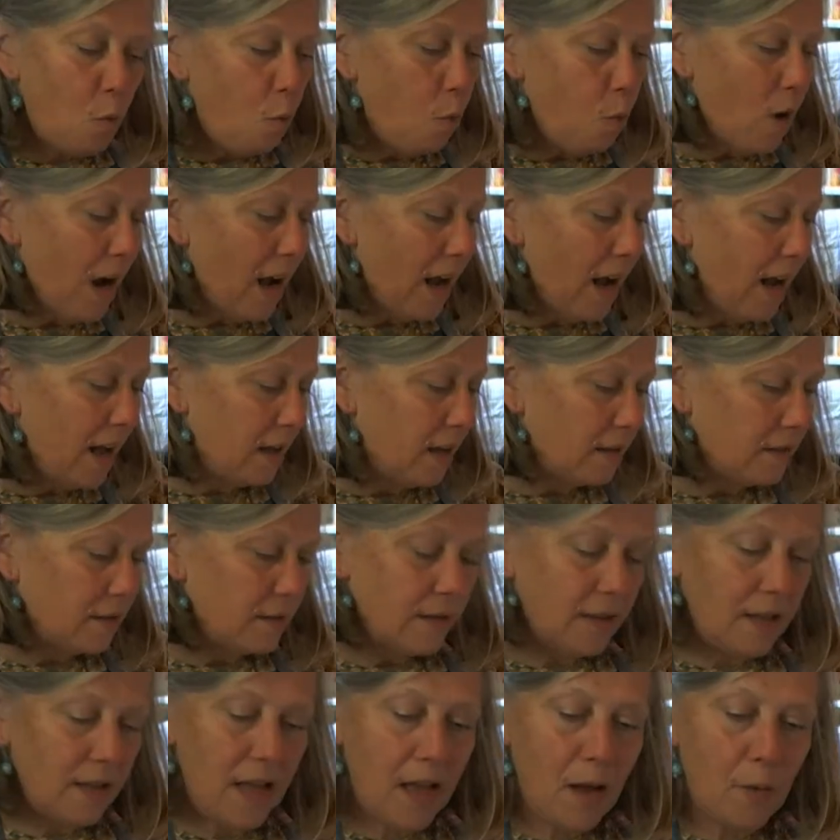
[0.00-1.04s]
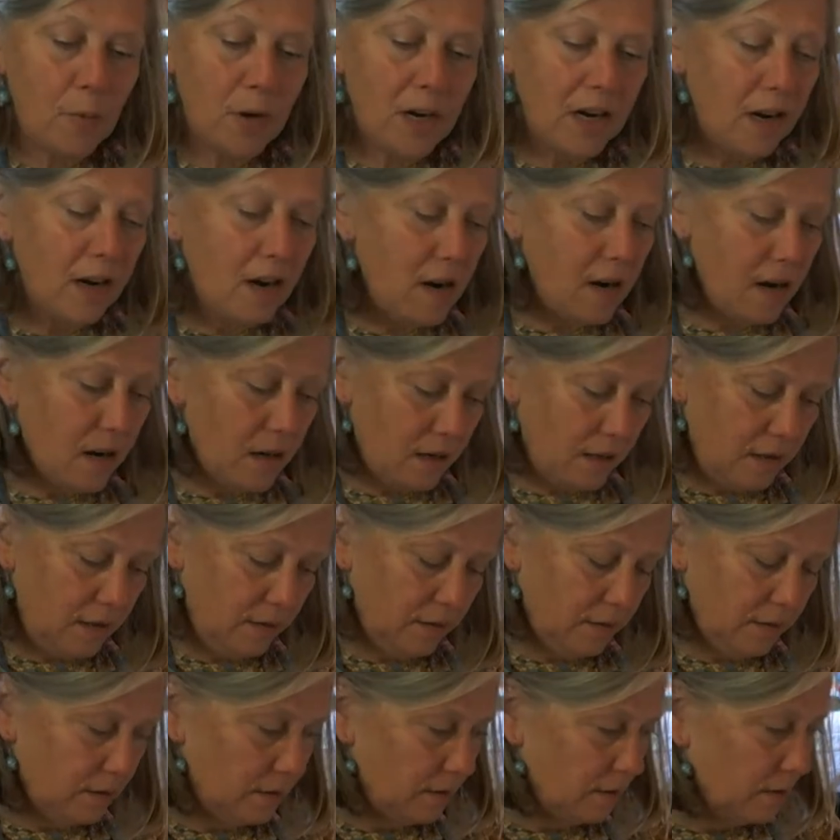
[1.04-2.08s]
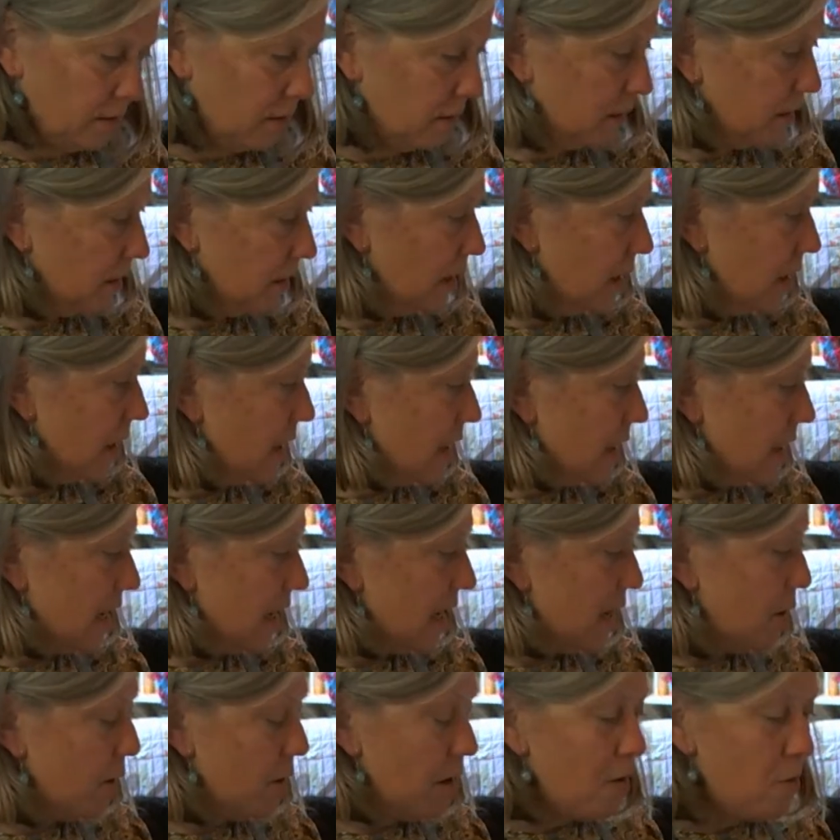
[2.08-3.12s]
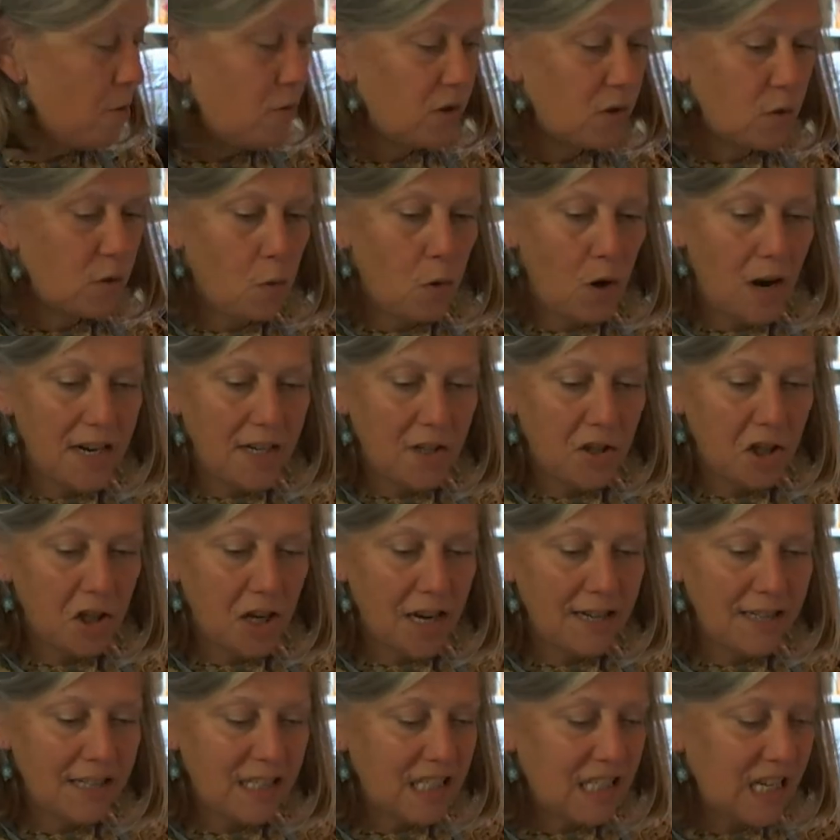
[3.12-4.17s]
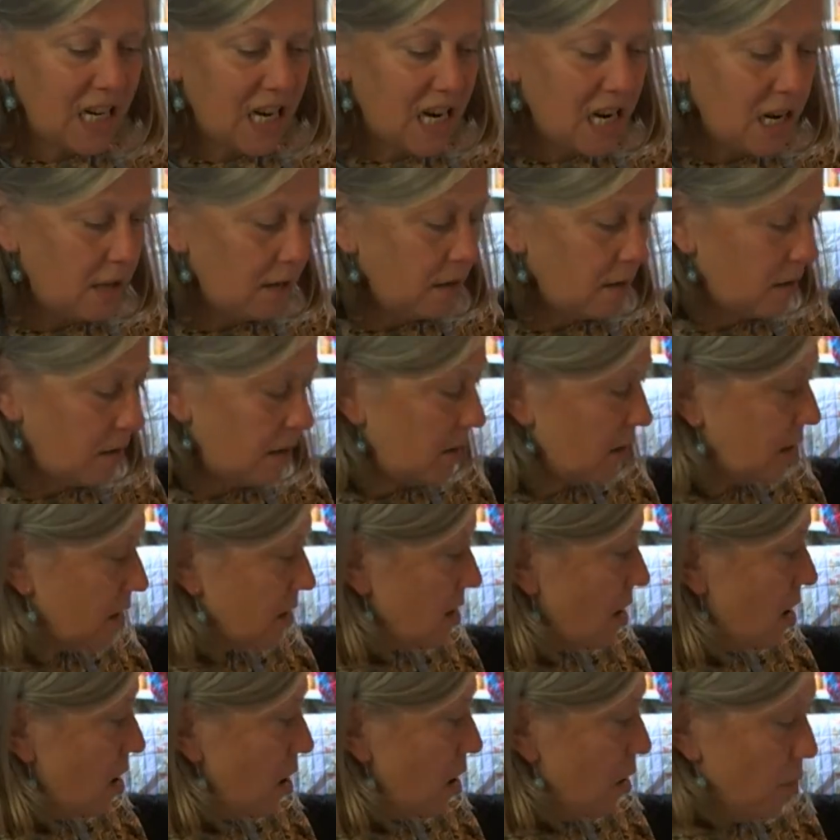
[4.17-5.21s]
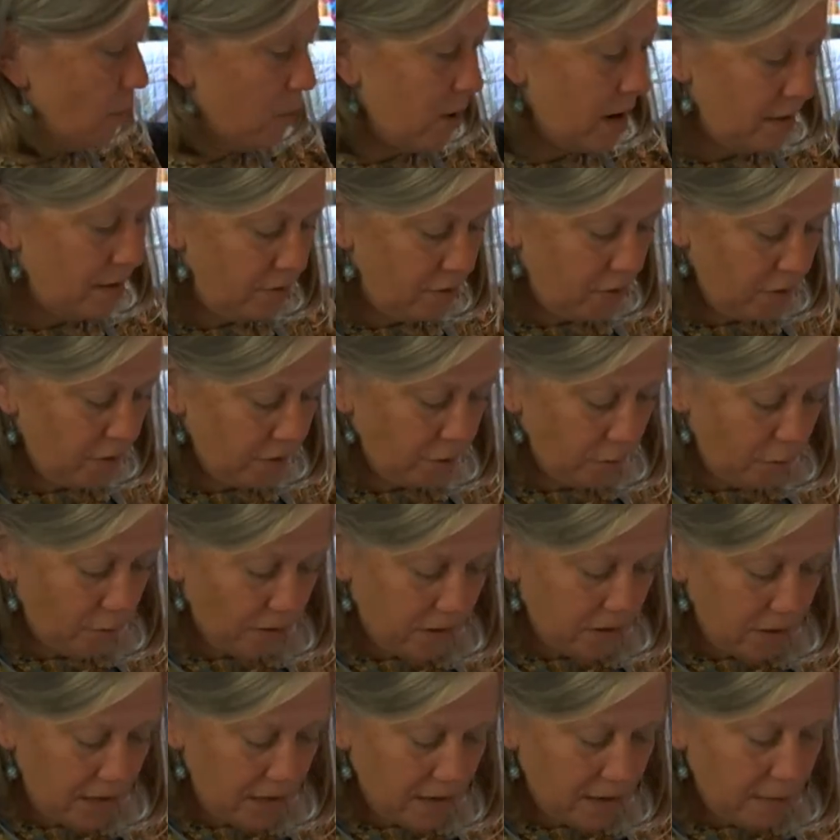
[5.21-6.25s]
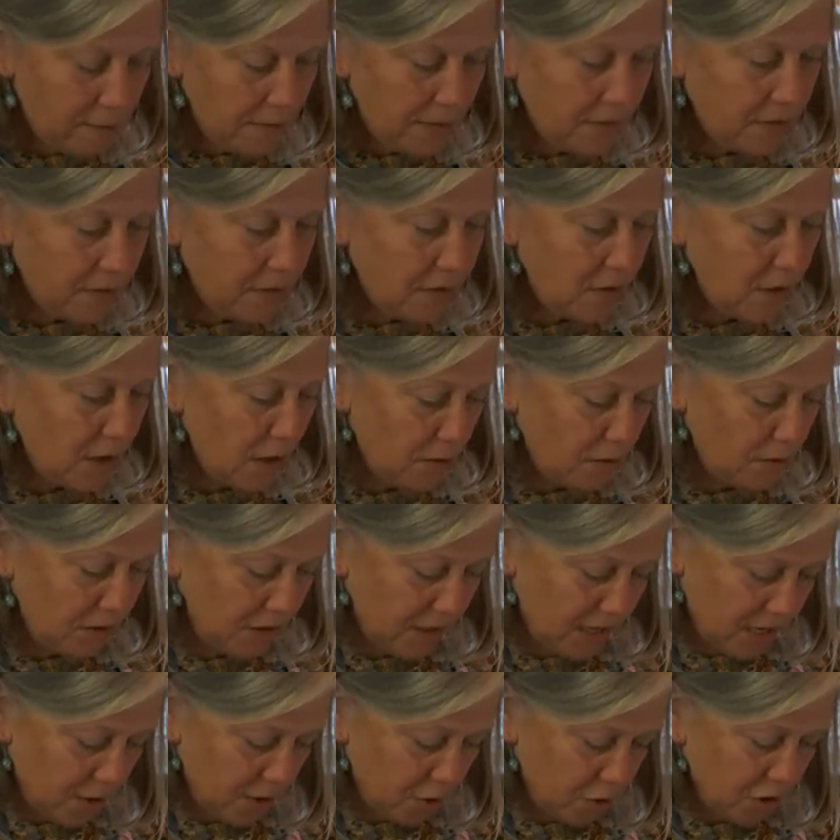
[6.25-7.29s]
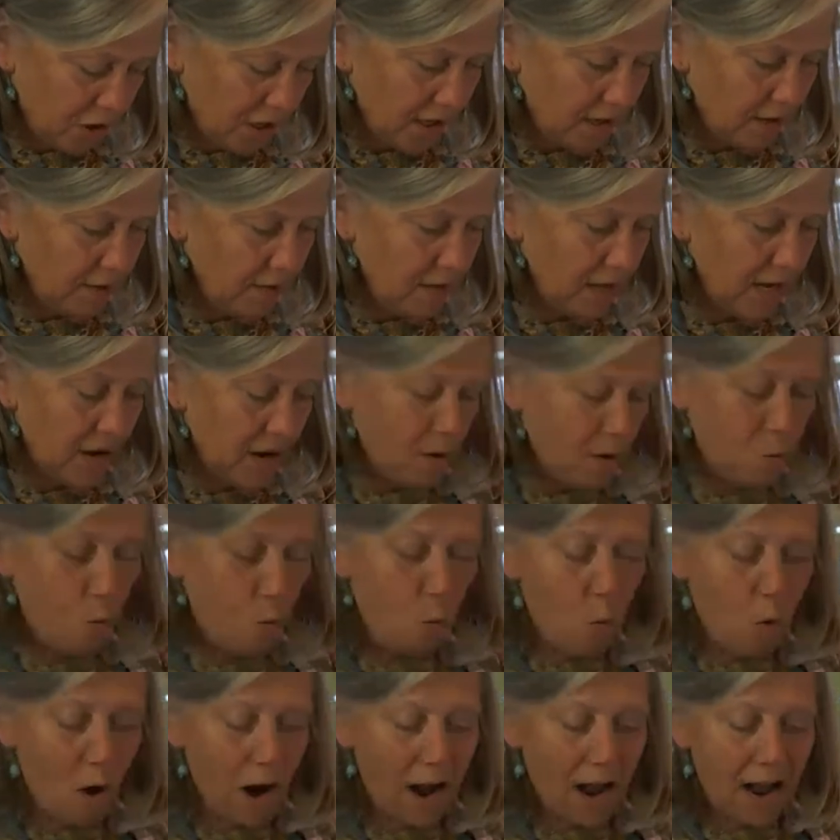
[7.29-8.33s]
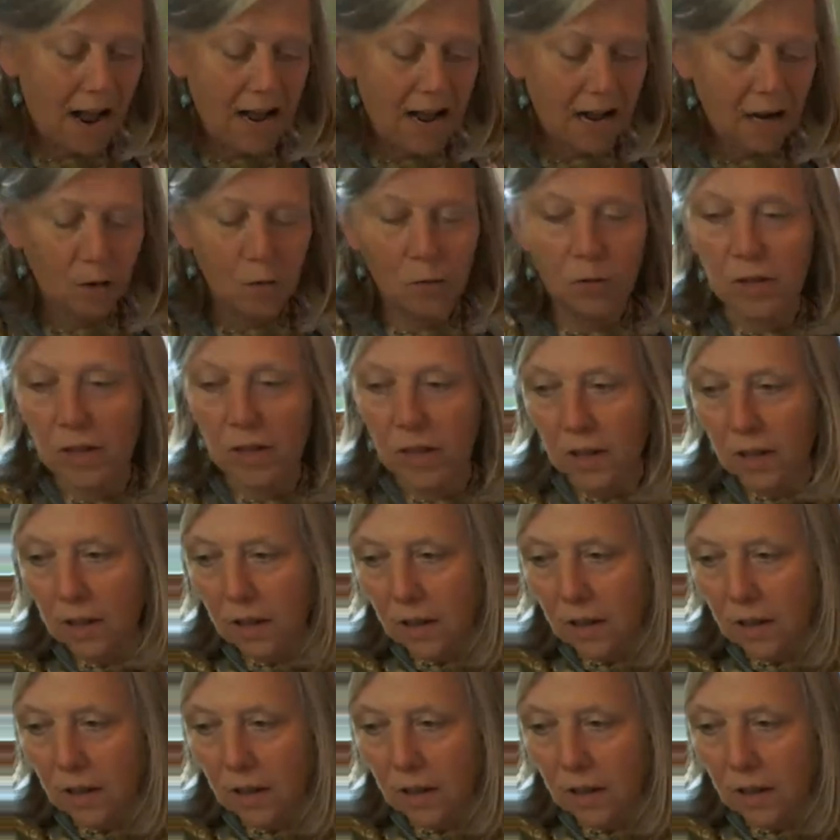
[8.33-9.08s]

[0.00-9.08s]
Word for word: Wow, there we are. It, it was quite genteel to start with, just with a little bit of slow stitching, and then wow.